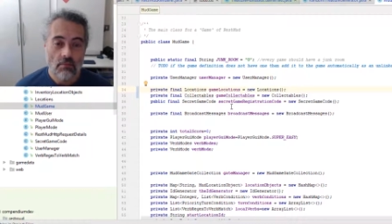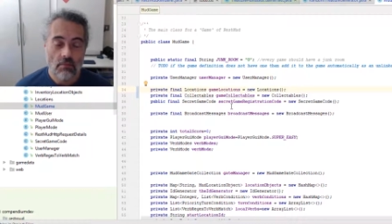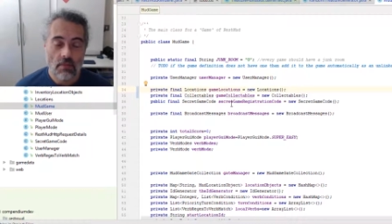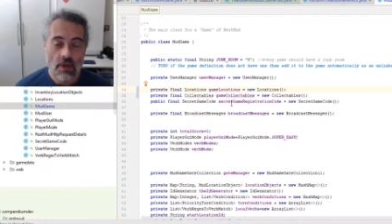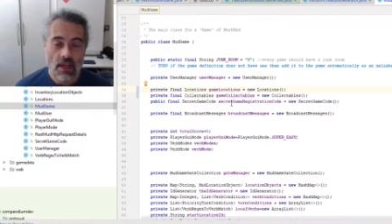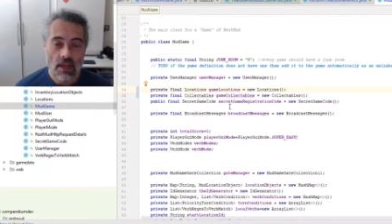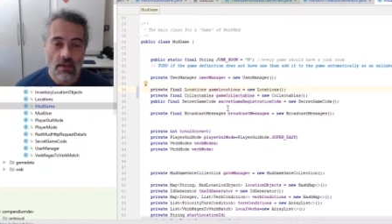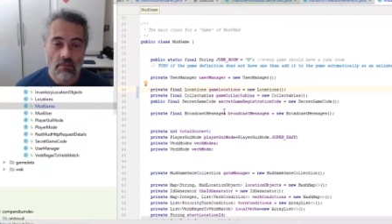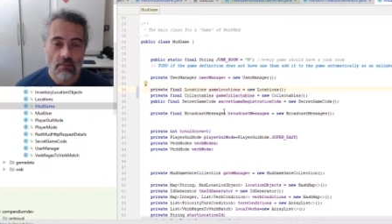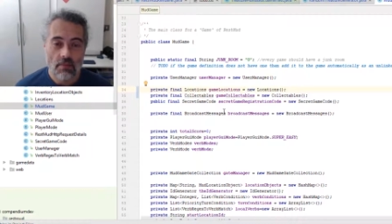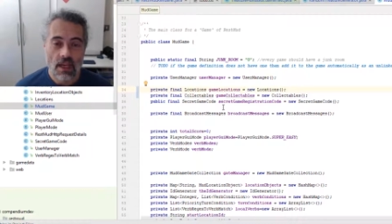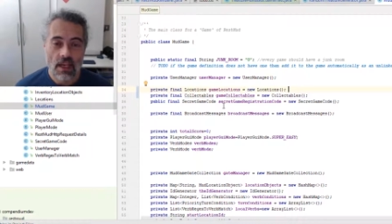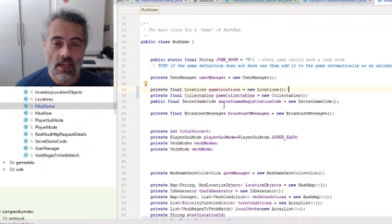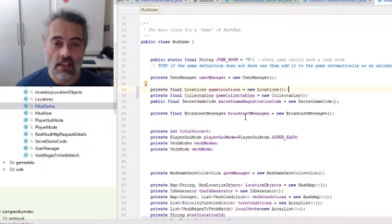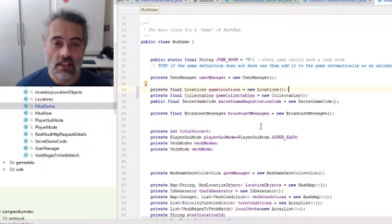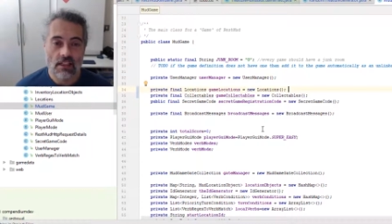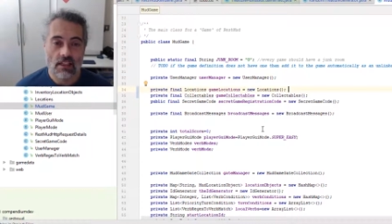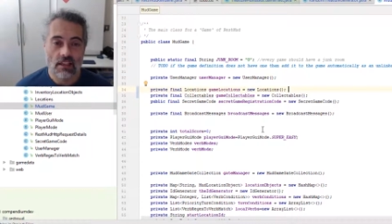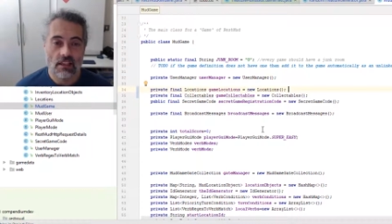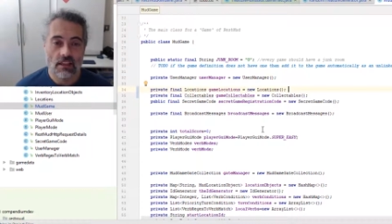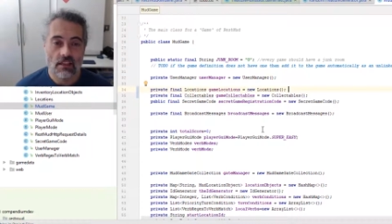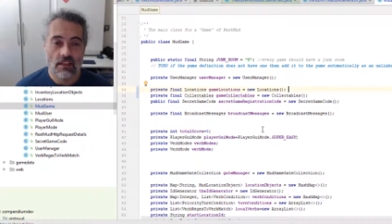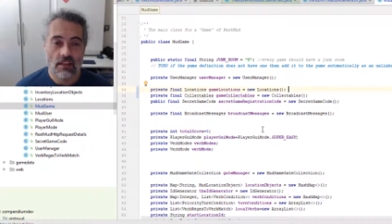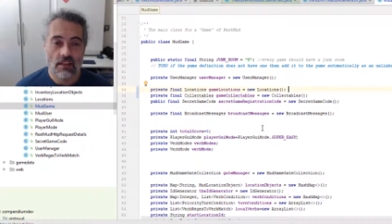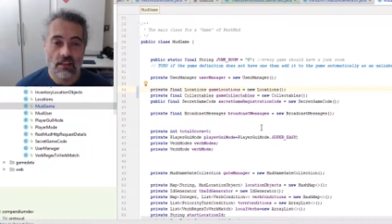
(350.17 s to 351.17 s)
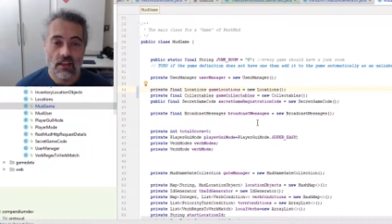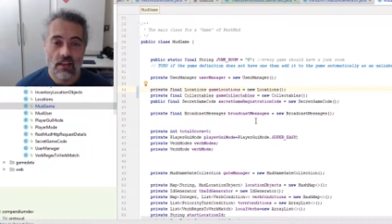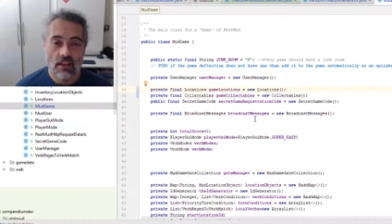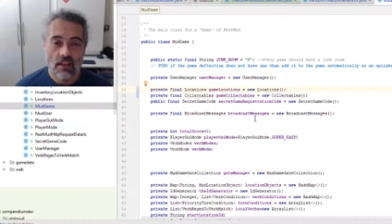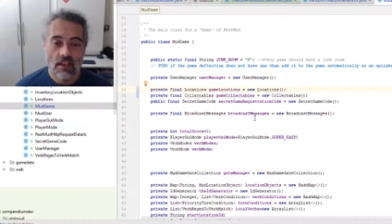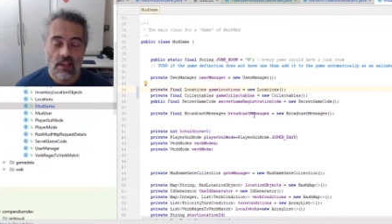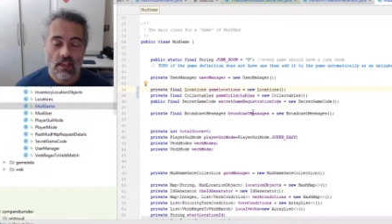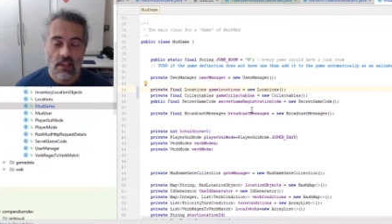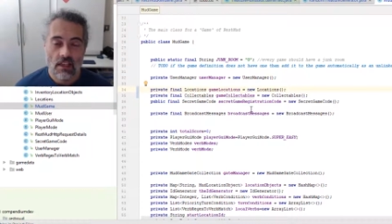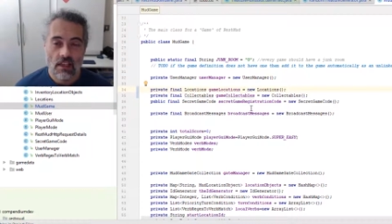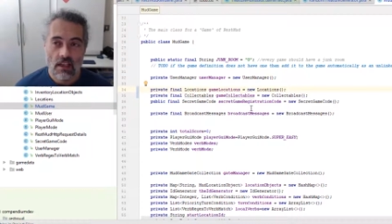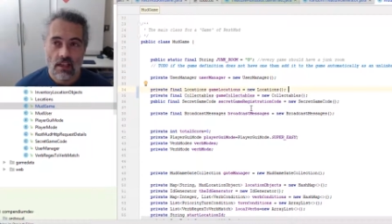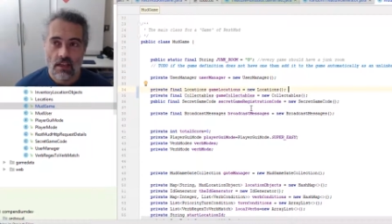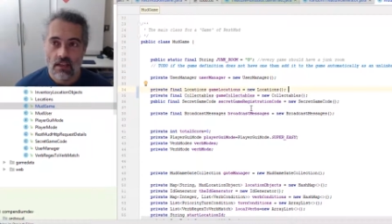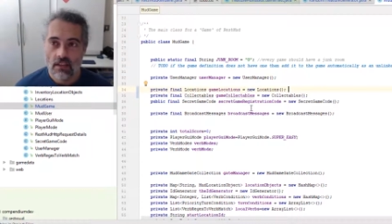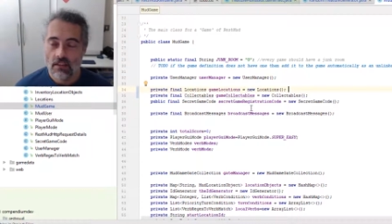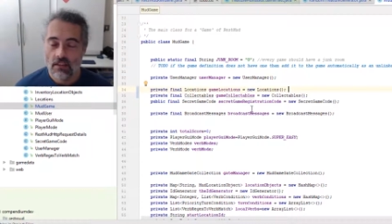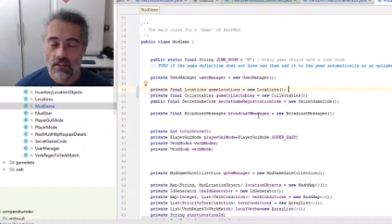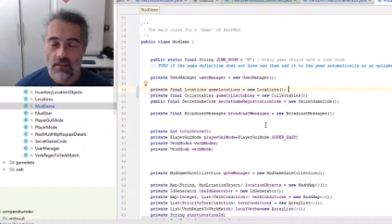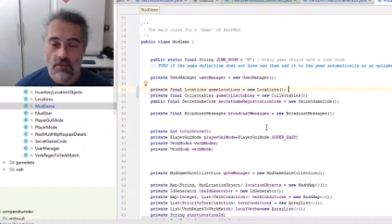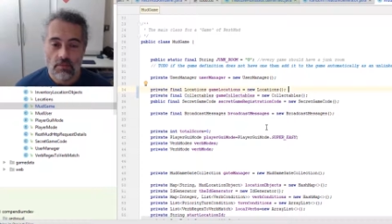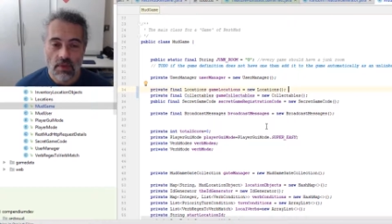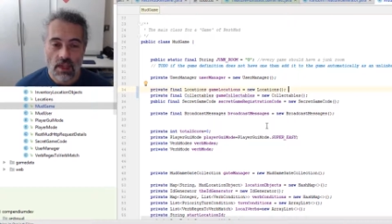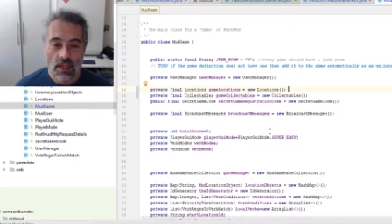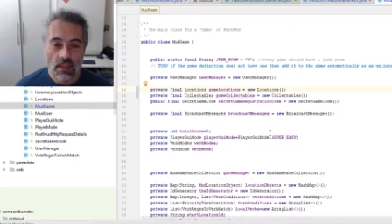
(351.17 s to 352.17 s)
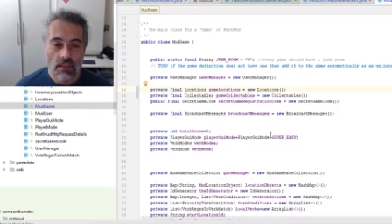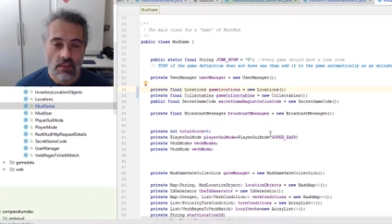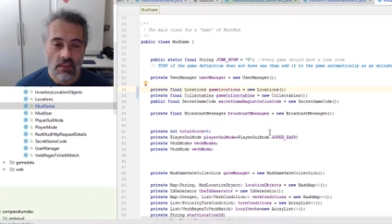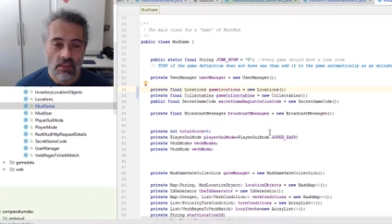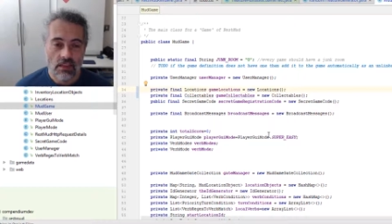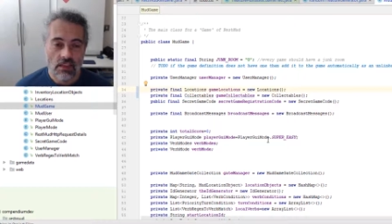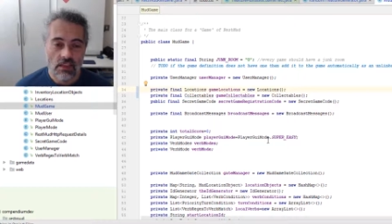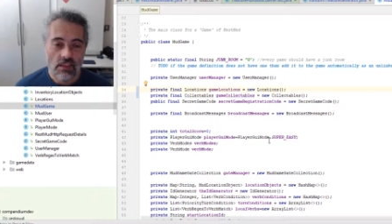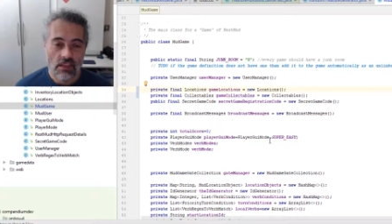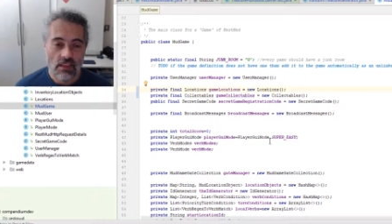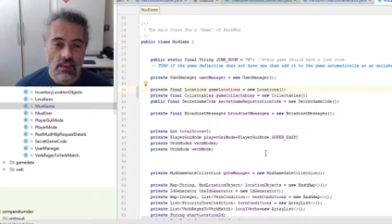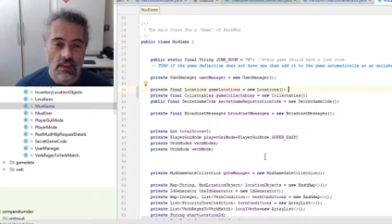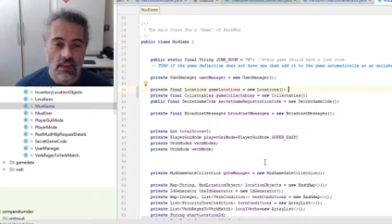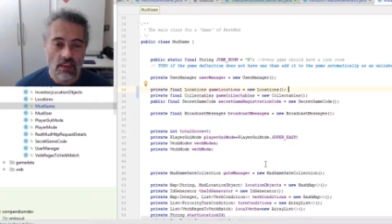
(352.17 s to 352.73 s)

by passing in uh, dependencies